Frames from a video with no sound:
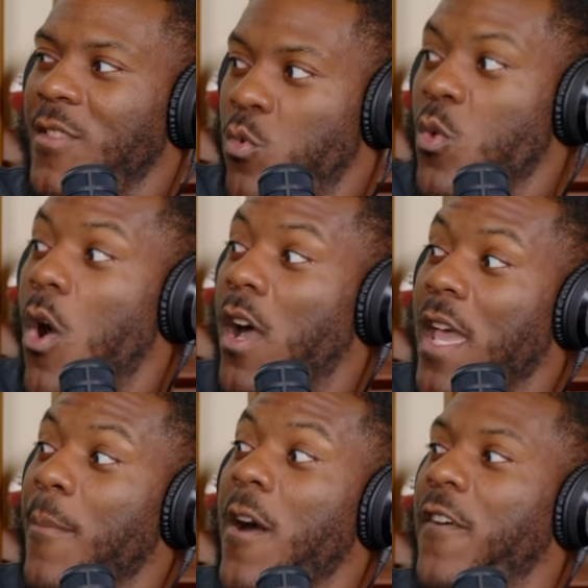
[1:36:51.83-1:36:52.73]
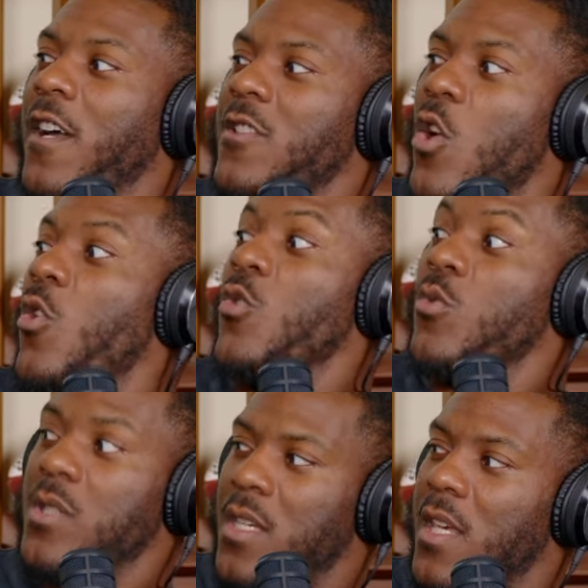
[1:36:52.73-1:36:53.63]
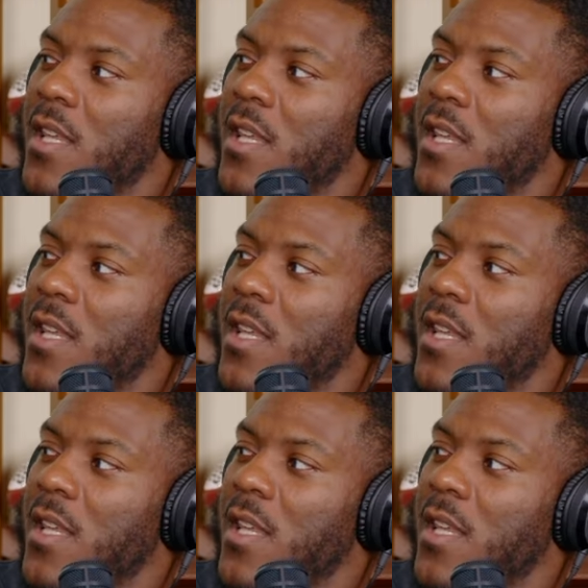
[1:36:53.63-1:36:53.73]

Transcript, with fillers: You walk in, motherfuckers know you and shit.